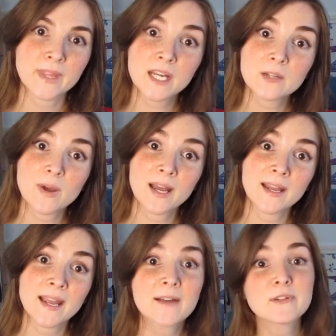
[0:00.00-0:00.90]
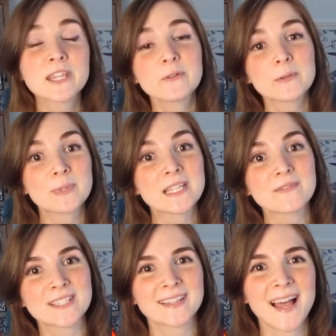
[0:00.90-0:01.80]
Anyway, everything we
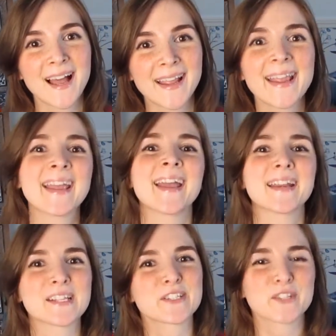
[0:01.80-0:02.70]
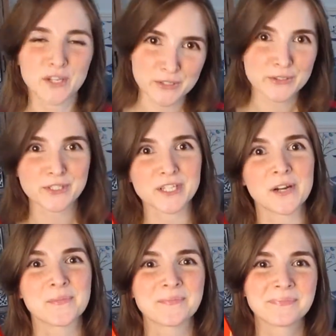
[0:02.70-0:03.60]
believe is a lie, and I just thought you should know.